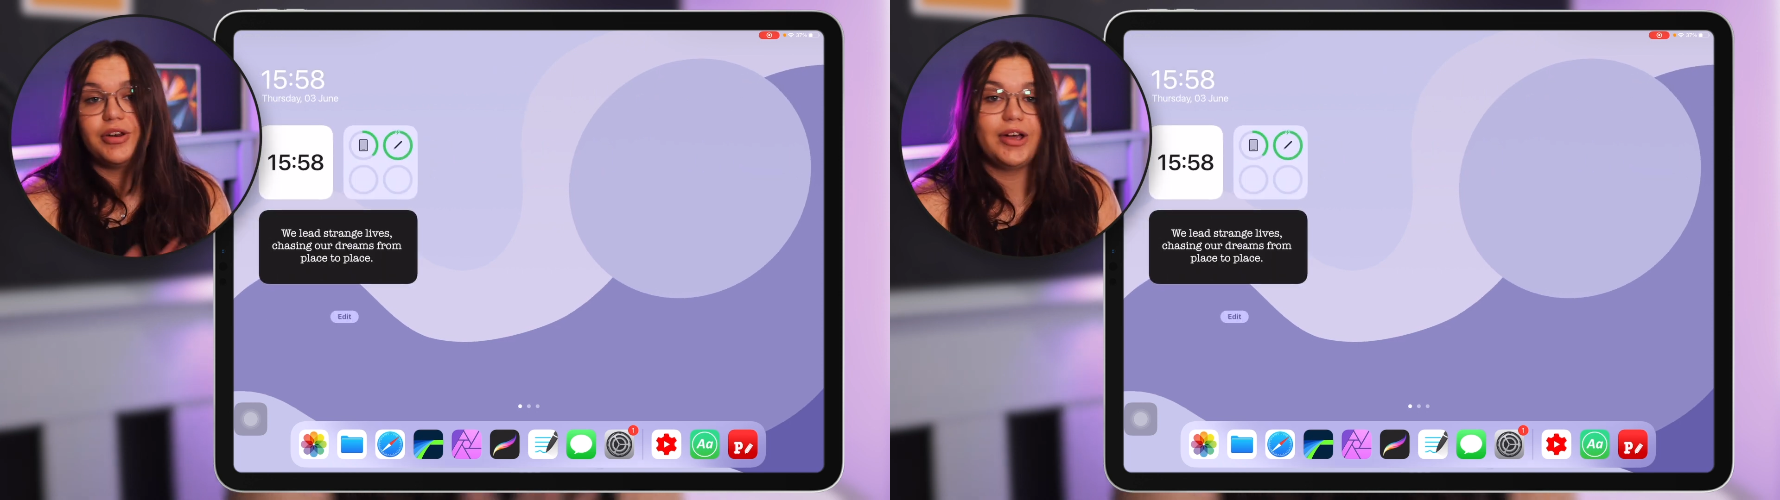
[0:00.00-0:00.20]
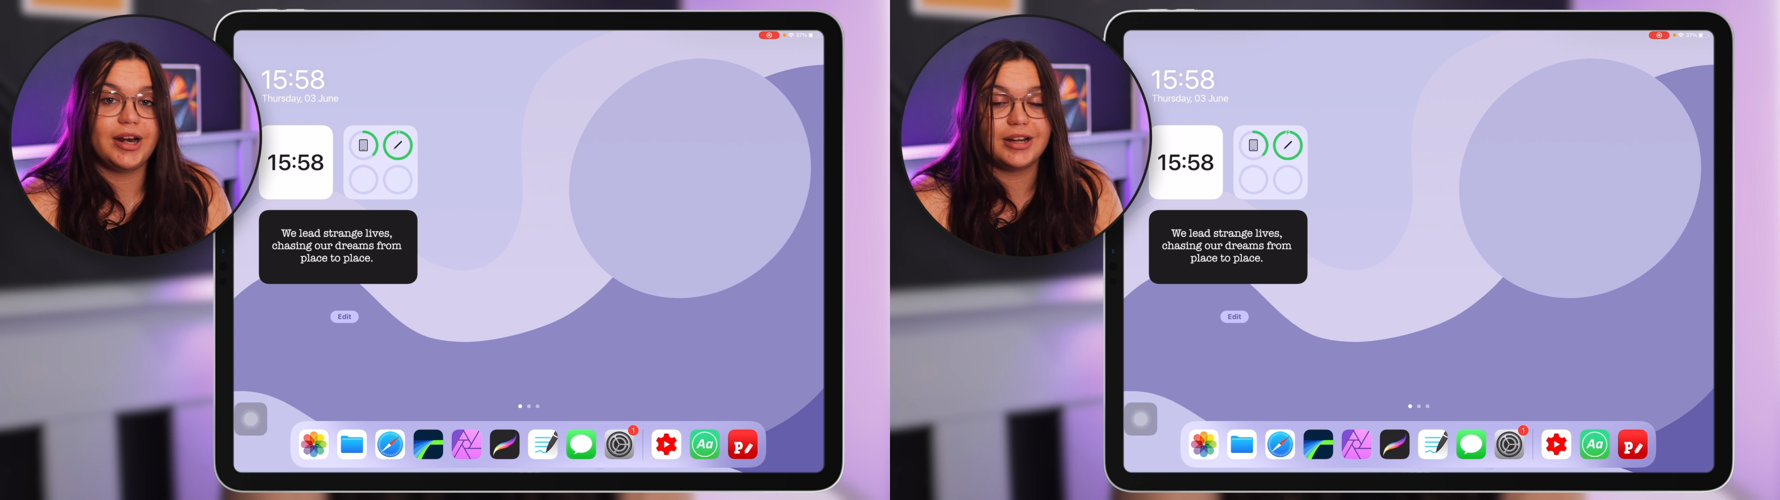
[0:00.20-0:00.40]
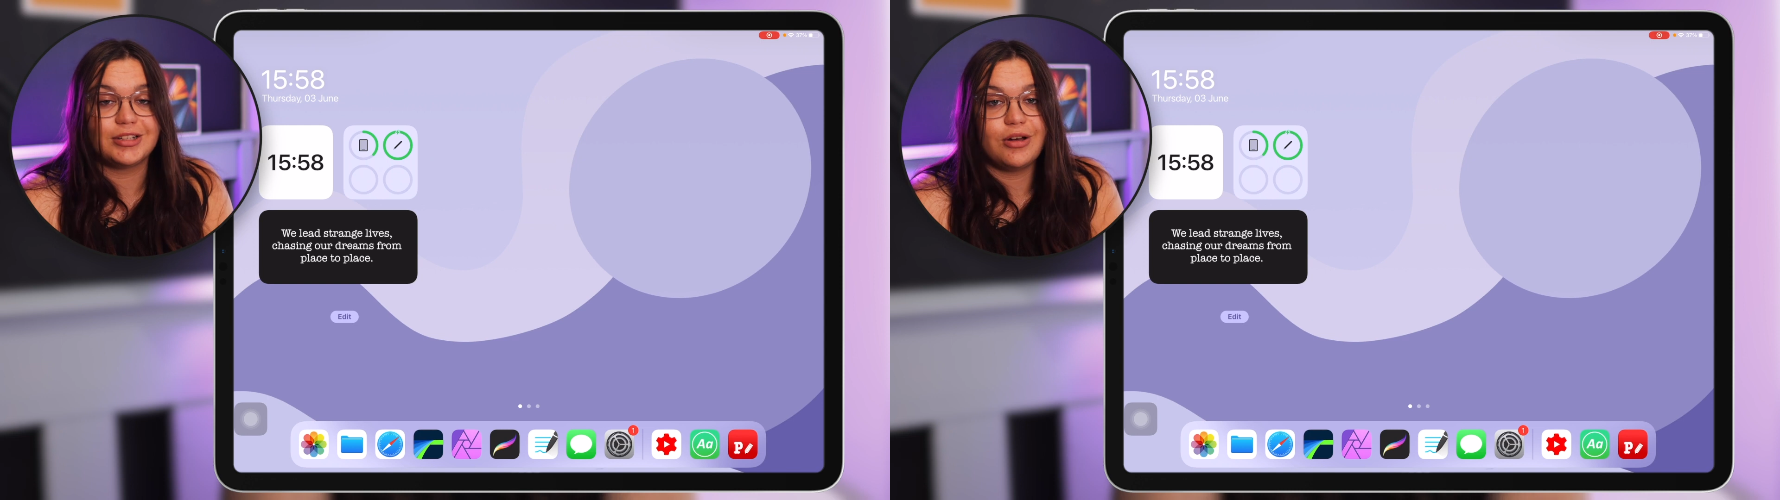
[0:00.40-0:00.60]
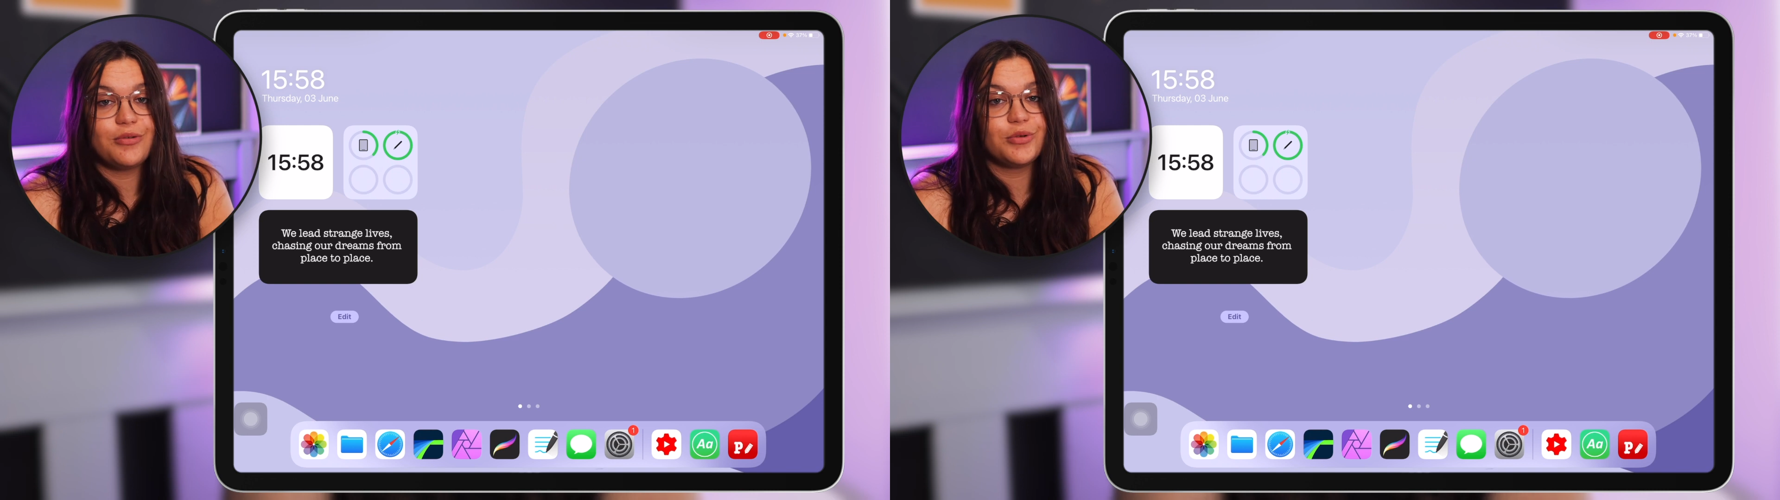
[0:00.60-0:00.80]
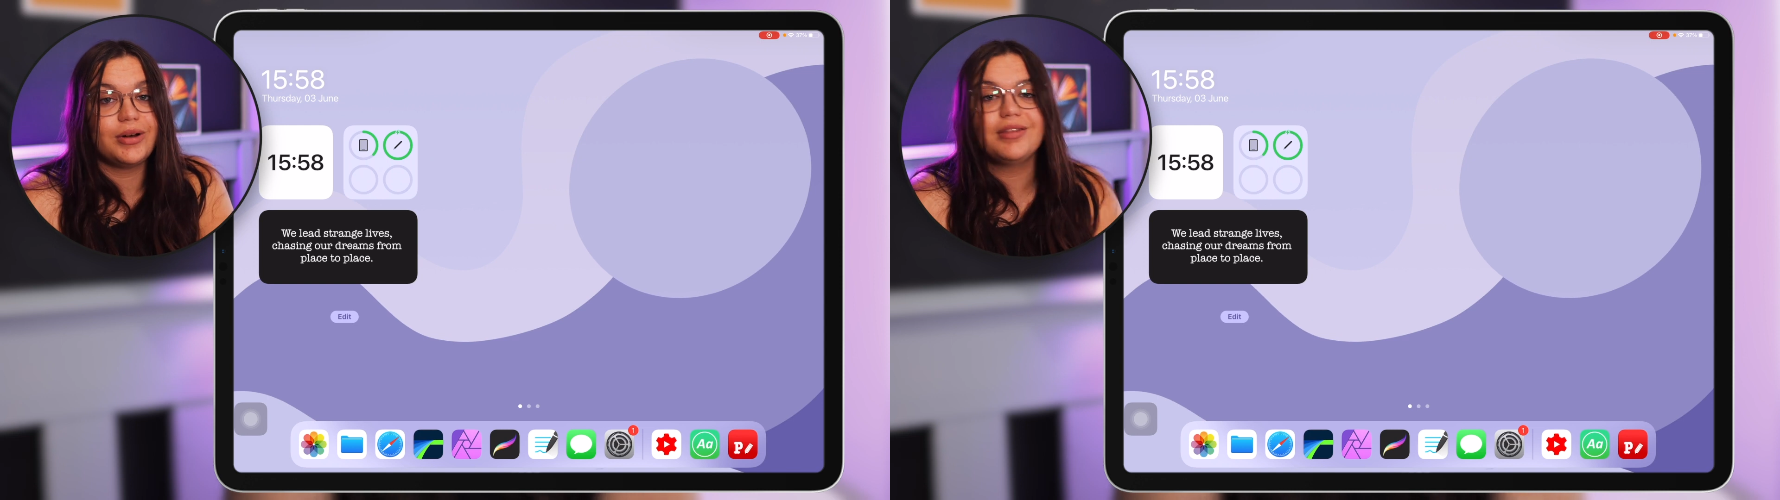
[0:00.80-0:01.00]
video editing
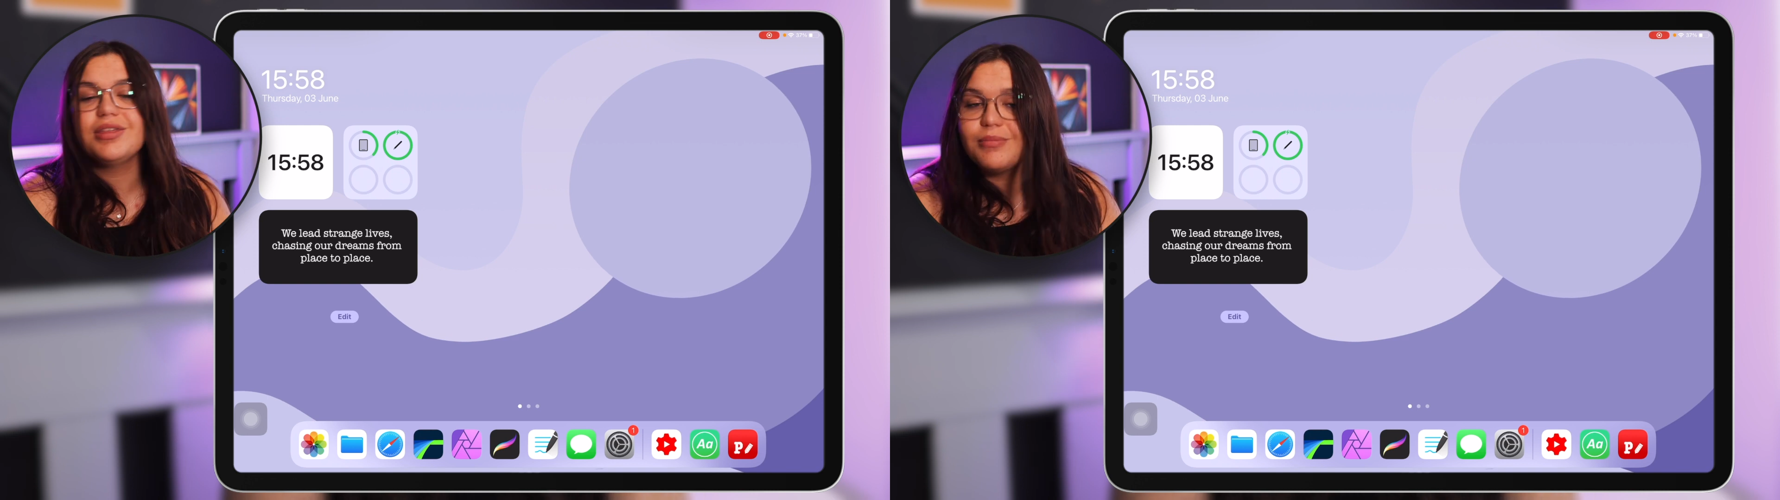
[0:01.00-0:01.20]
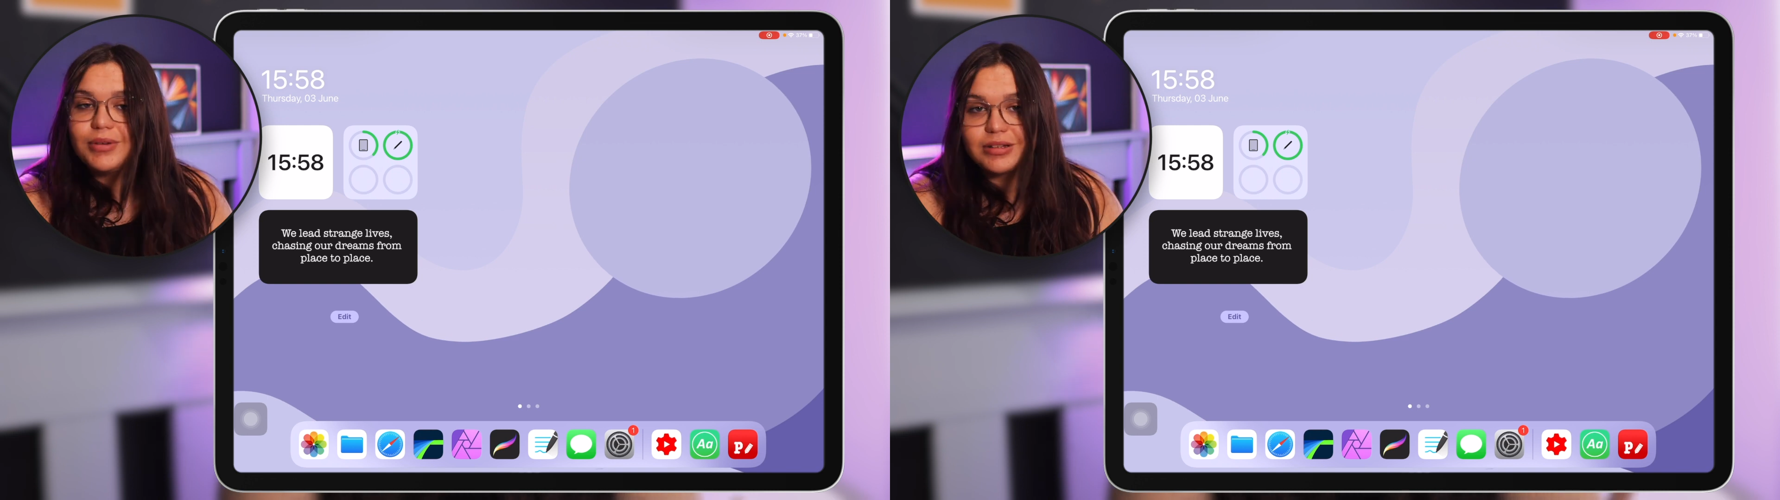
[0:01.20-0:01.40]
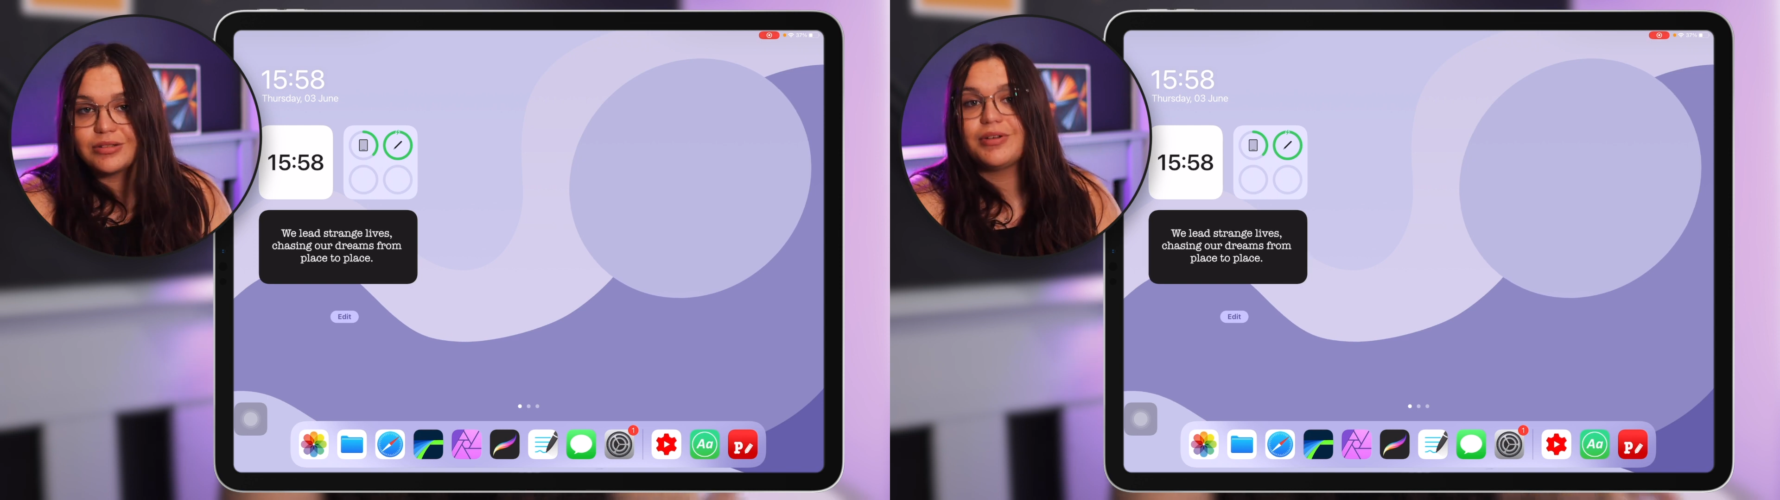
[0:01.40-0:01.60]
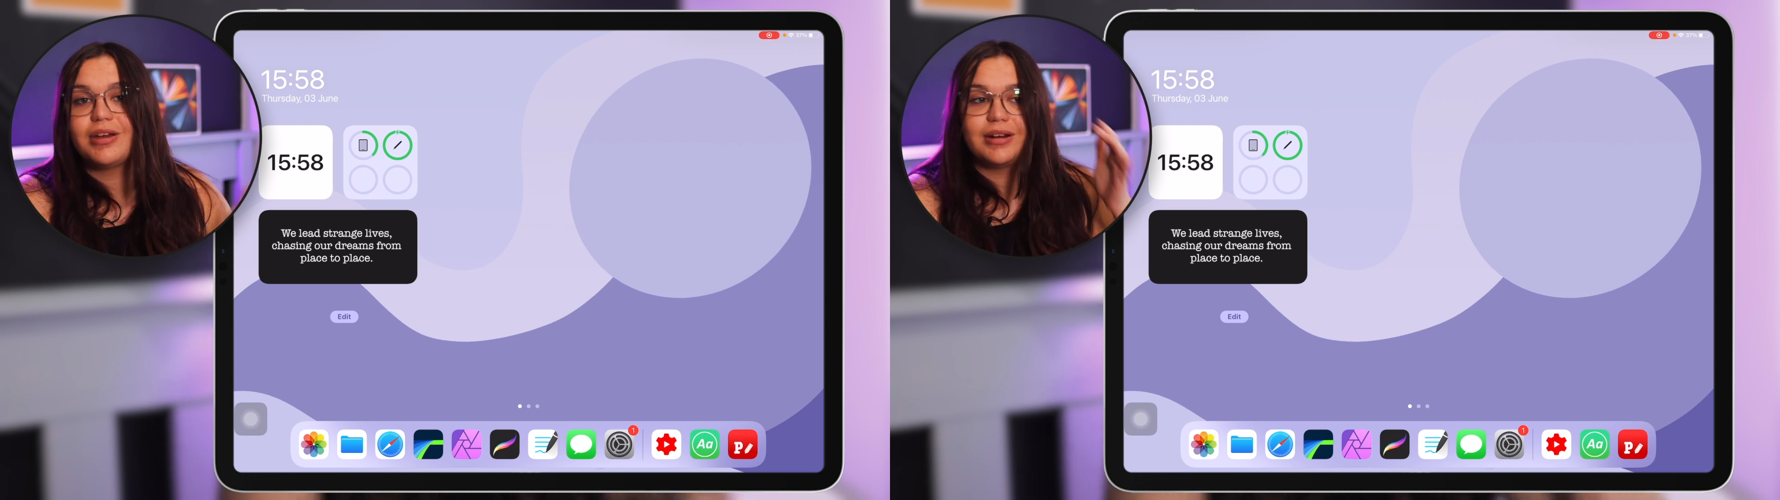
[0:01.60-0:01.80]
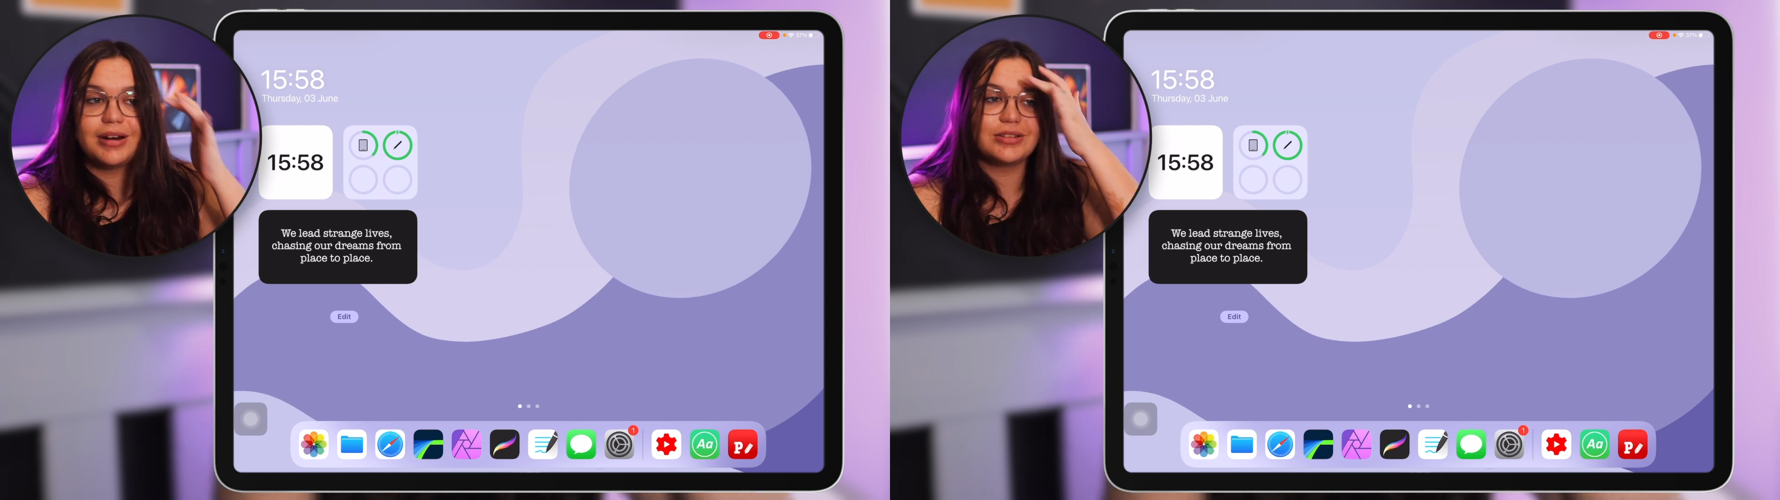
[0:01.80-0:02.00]
software and thumbnails of
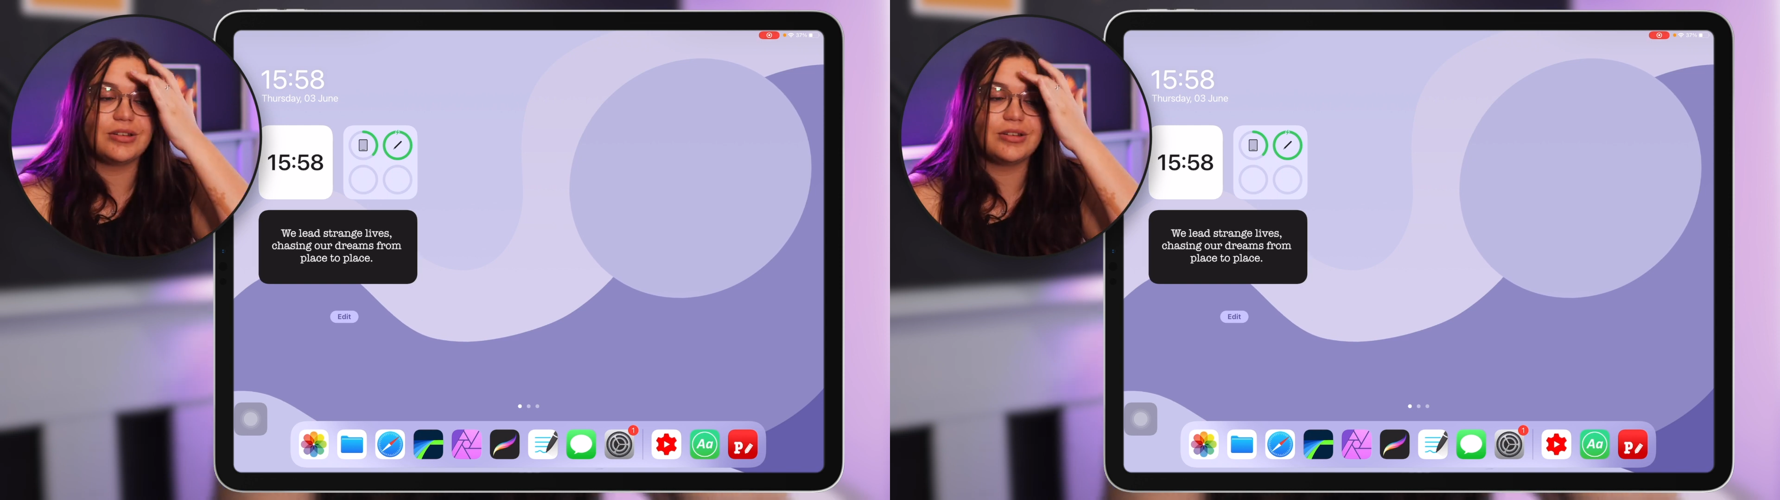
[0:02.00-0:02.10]
editing